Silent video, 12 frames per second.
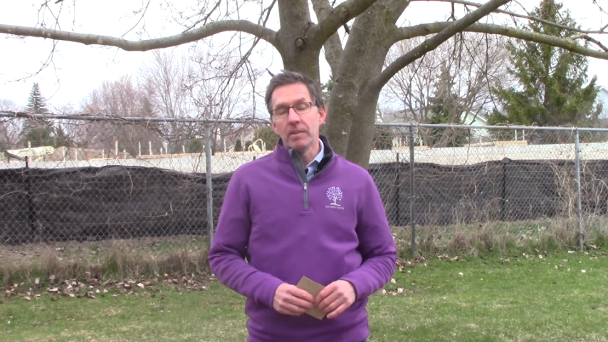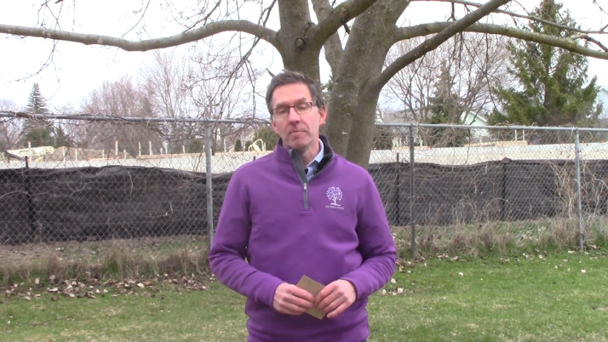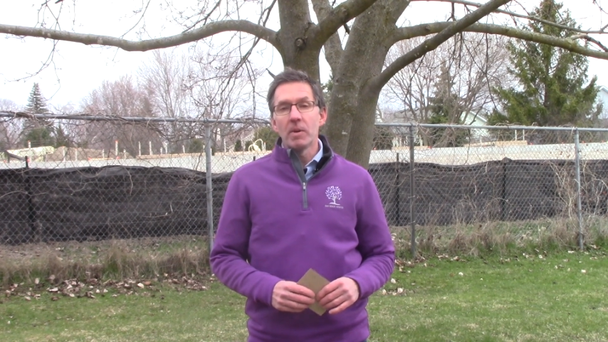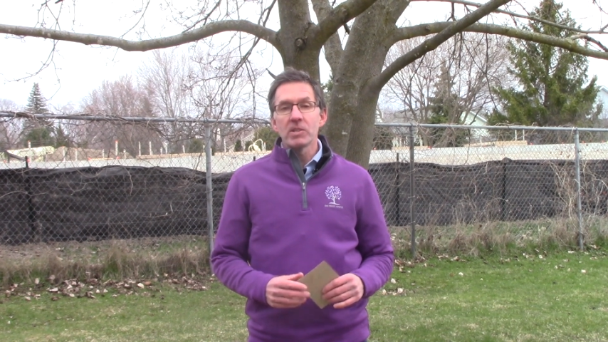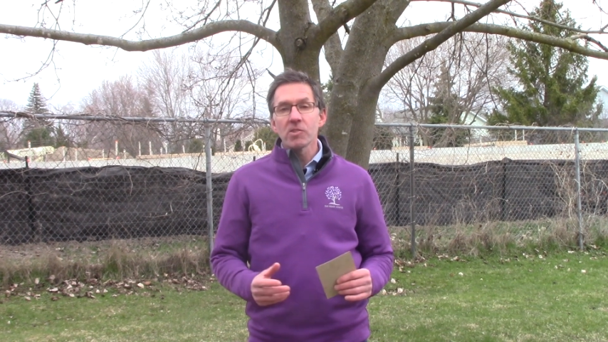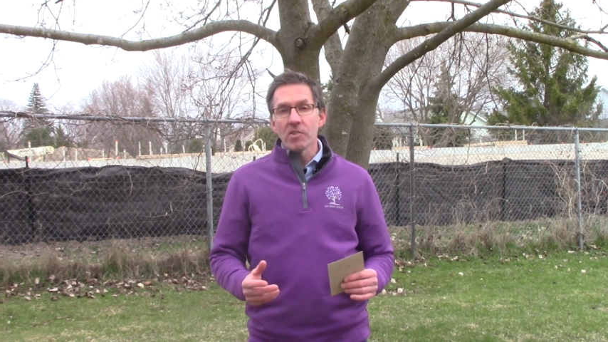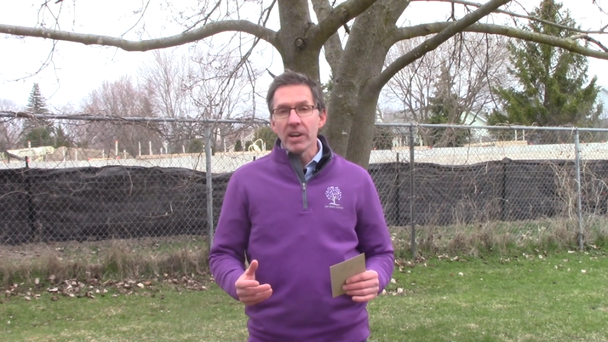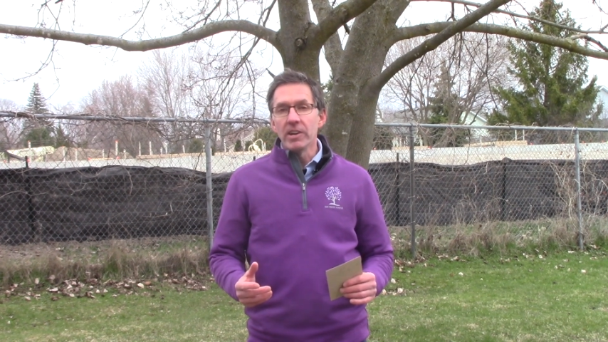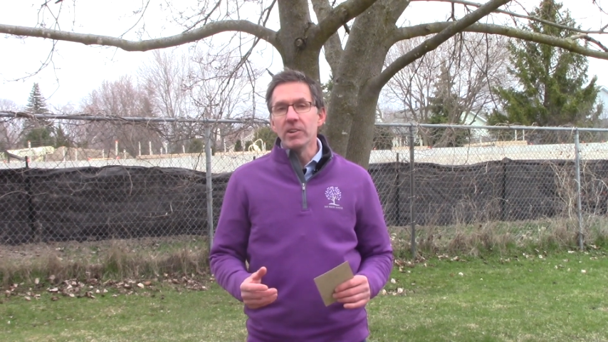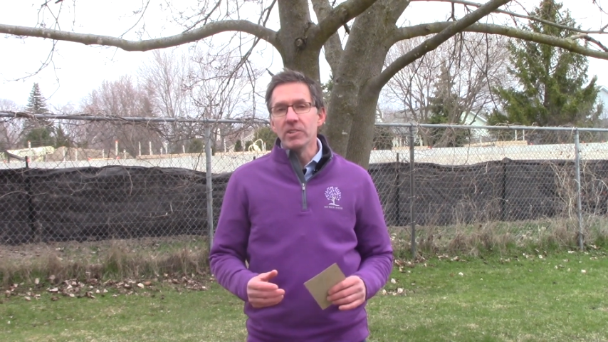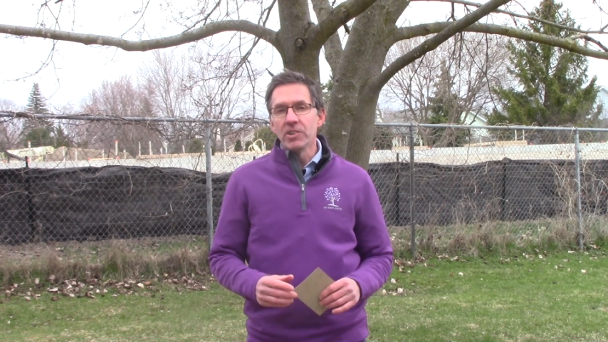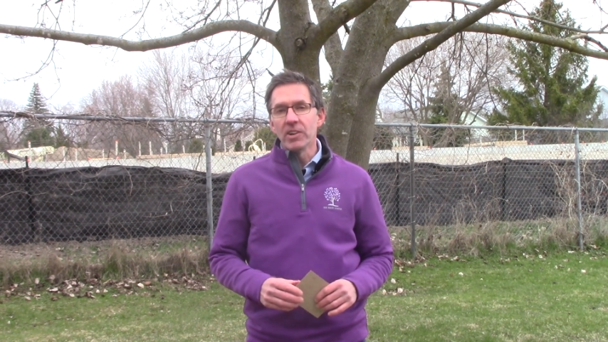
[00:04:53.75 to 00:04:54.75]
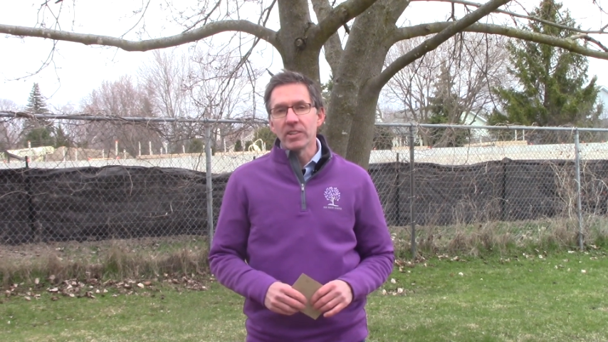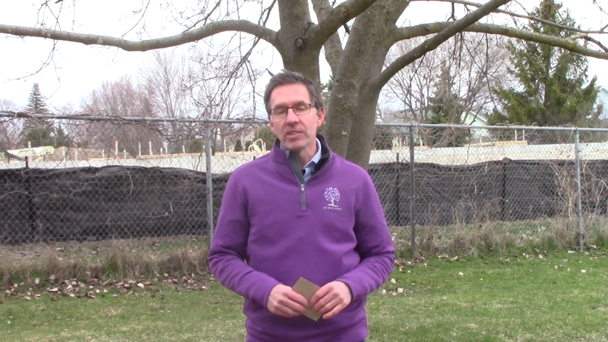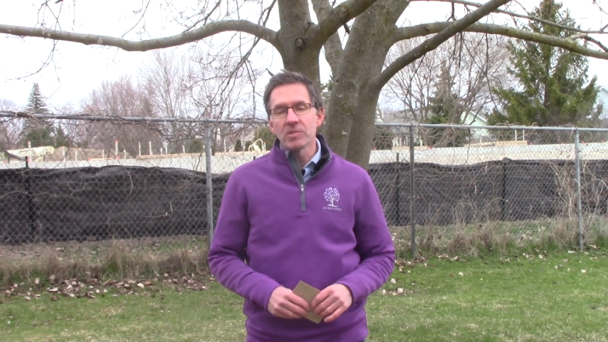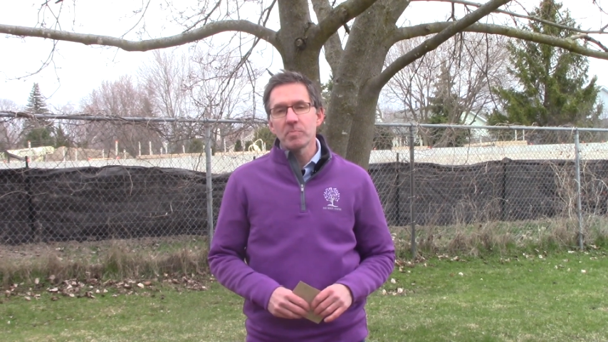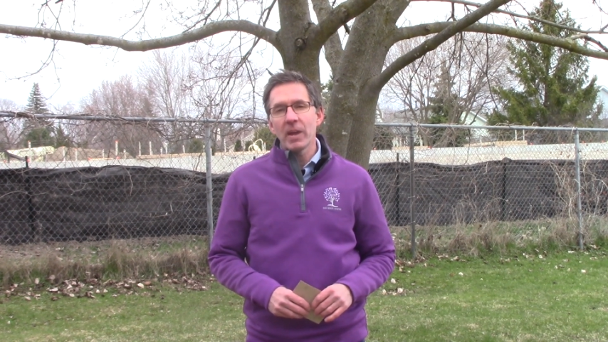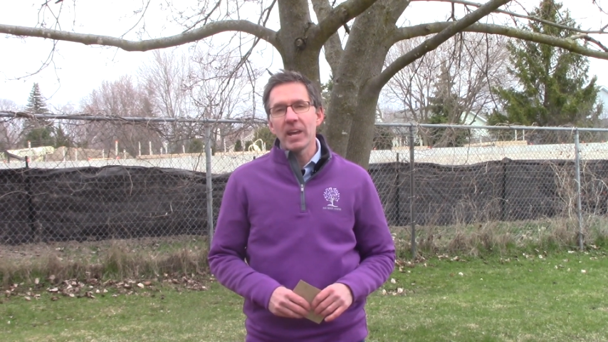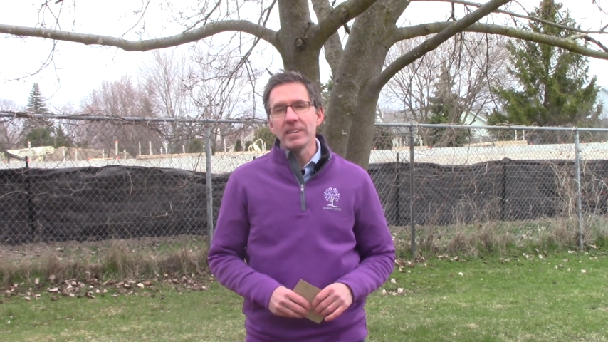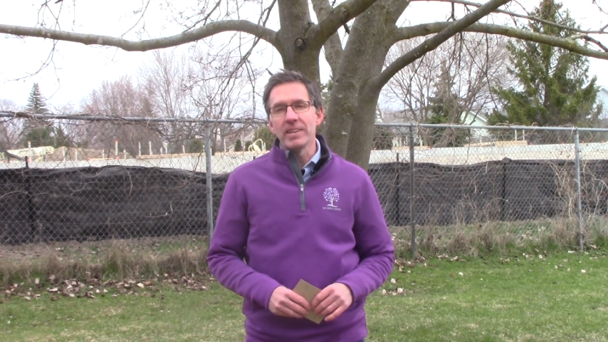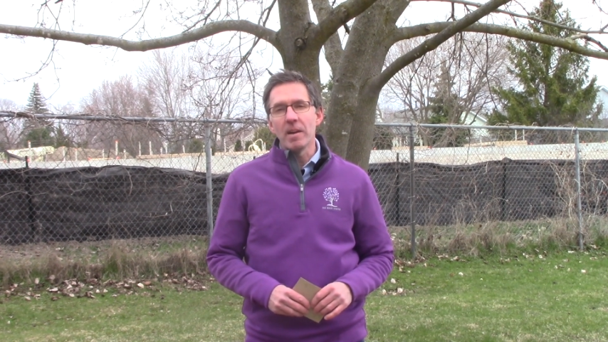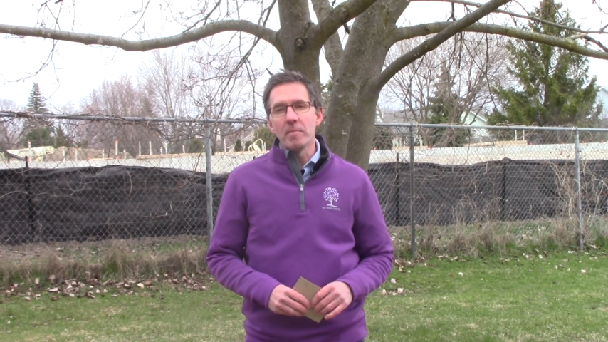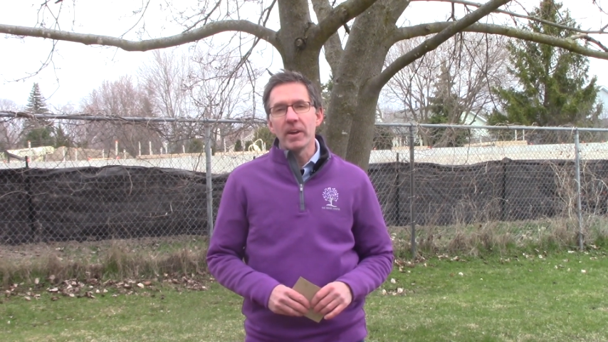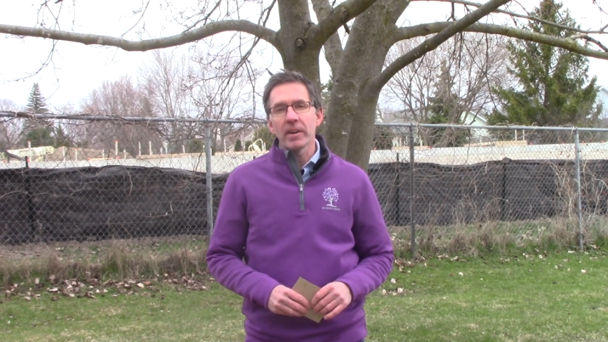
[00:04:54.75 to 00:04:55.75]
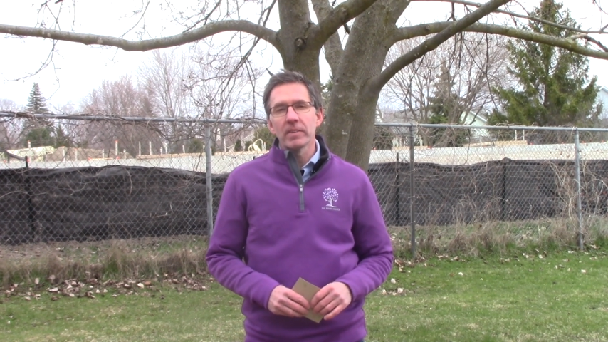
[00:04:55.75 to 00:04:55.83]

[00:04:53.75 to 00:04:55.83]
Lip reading: much greater during this pandemic.